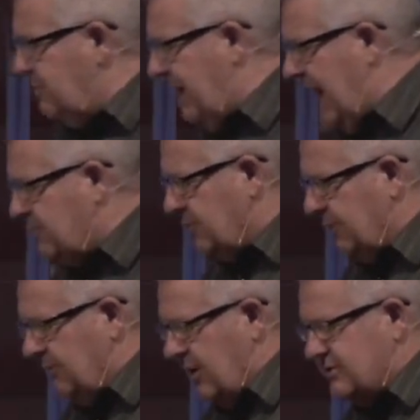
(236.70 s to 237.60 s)
back where
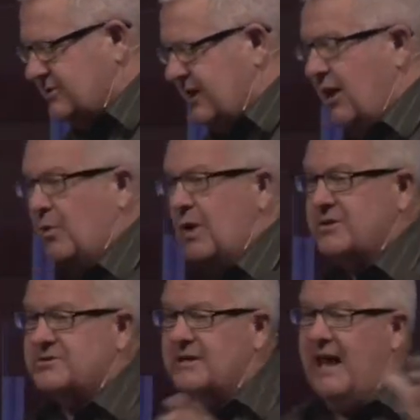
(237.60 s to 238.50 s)
Marcel
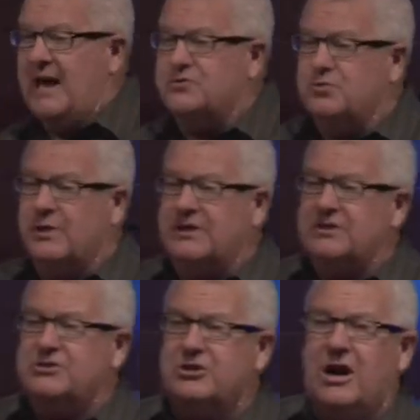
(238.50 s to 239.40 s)
was last week
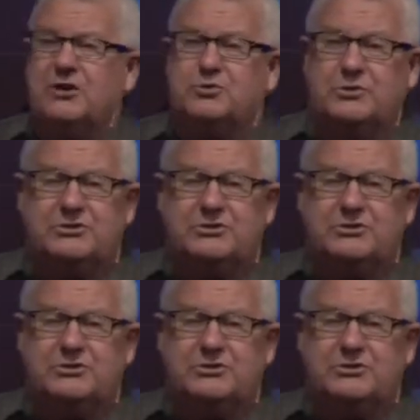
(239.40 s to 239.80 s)
in Joshua